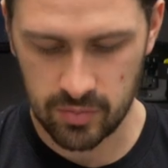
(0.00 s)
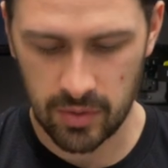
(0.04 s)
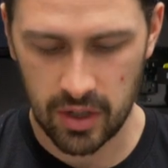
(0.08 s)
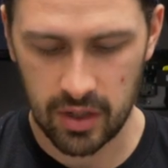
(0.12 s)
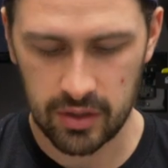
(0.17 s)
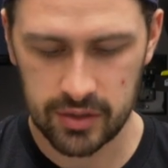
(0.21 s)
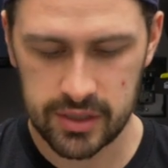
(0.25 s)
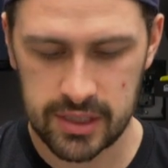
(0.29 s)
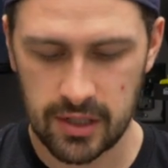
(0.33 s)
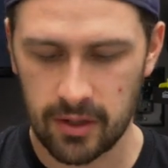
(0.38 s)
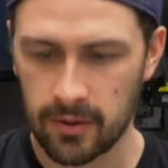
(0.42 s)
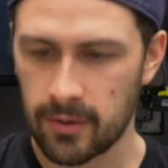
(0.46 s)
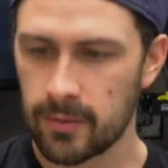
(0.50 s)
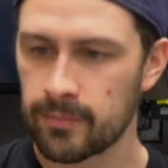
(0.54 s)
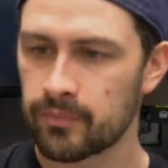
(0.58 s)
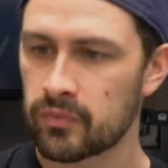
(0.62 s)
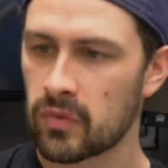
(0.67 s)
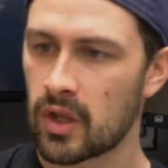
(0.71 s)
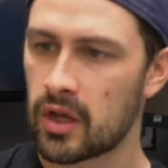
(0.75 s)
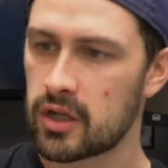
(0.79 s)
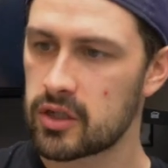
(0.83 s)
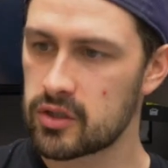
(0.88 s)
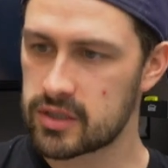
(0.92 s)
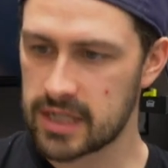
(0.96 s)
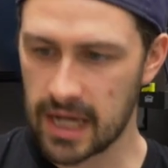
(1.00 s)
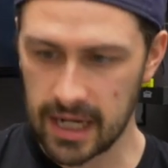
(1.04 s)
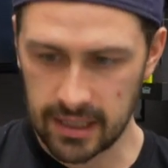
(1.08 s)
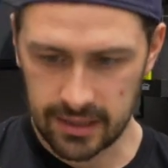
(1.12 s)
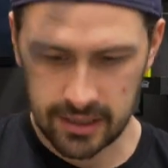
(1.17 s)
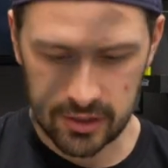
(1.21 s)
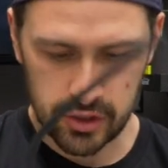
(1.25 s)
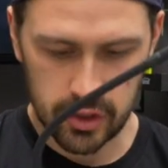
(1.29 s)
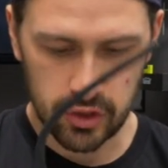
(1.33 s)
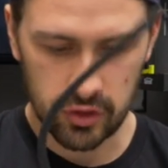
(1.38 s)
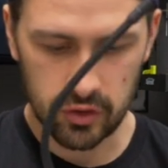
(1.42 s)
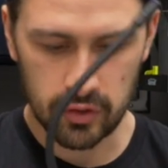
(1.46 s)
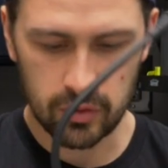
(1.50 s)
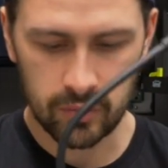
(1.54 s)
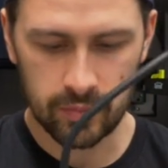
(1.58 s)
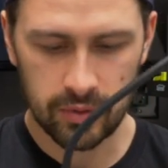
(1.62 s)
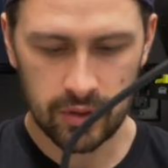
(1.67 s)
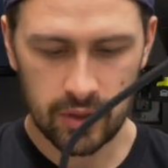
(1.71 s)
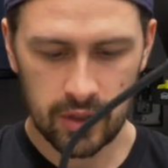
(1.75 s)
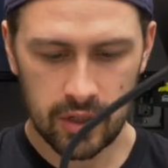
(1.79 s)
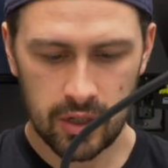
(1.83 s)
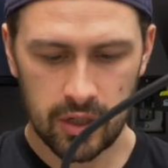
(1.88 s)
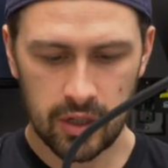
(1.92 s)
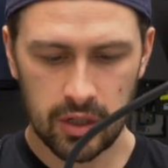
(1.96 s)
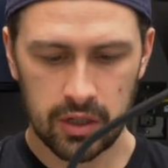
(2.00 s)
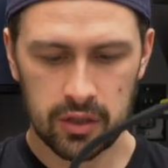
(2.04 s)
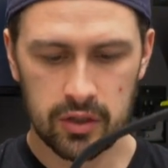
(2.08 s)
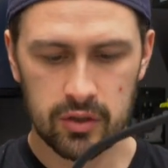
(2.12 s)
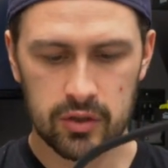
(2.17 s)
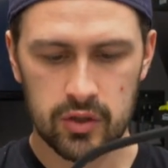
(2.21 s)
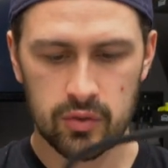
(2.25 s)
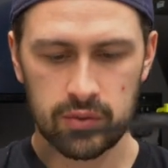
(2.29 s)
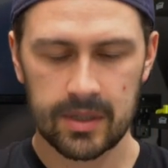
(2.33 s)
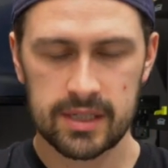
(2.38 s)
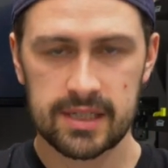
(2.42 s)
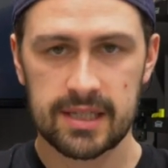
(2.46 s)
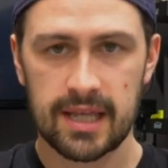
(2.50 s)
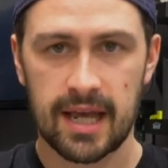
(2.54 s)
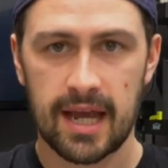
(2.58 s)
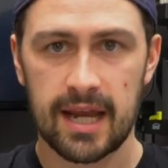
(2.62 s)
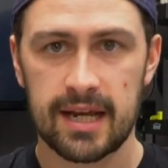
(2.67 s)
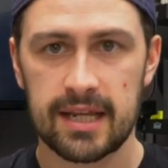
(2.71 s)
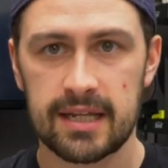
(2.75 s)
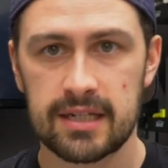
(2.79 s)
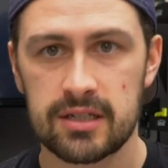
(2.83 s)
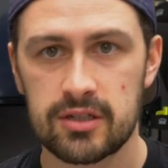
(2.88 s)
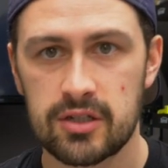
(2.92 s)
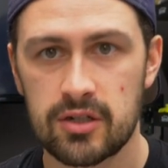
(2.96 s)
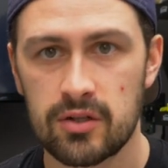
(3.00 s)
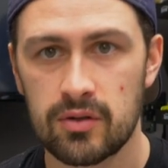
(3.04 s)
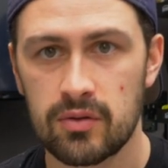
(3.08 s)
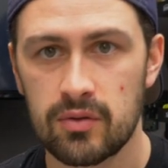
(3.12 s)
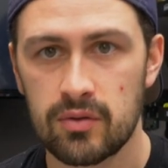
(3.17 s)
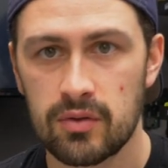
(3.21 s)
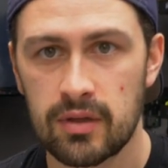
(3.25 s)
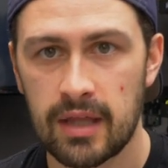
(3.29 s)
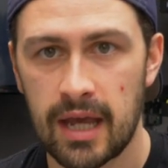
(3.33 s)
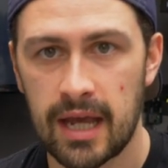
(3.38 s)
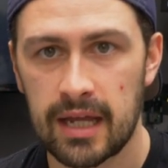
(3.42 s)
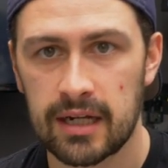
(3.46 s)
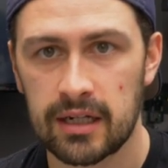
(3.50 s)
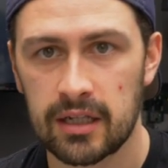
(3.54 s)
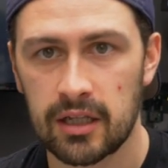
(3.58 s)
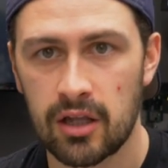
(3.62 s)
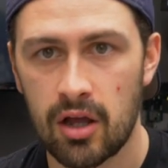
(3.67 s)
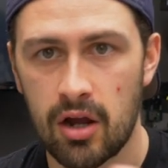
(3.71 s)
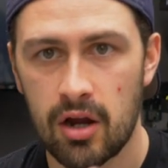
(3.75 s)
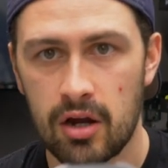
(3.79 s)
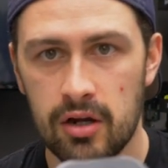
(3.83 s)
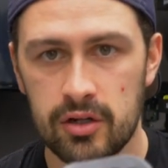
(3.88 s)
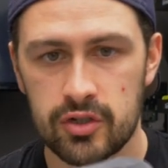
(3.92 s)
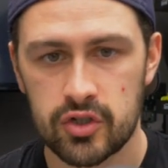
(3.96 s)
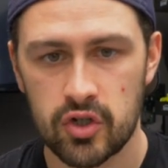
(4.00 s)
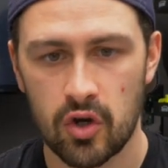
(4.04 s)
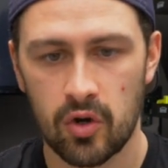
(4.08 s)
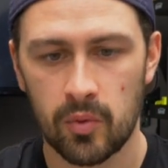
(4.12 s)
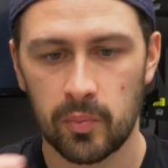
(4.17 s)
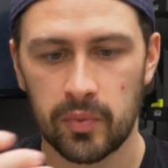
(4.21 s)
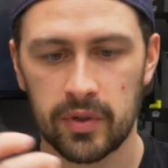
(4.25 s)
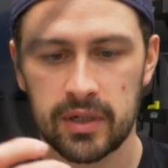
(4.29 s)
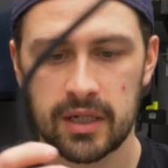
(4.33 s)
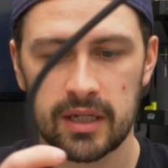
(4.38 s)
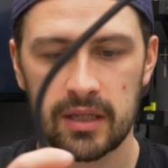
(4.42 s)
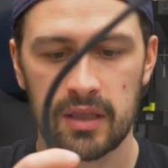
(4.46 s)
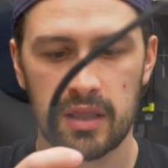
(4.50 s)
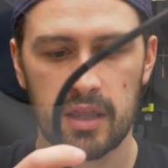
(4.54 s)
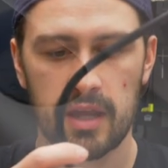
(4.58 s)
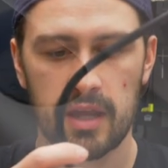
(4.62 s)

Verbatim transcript: small. So you take the tube, you twist that into that large opening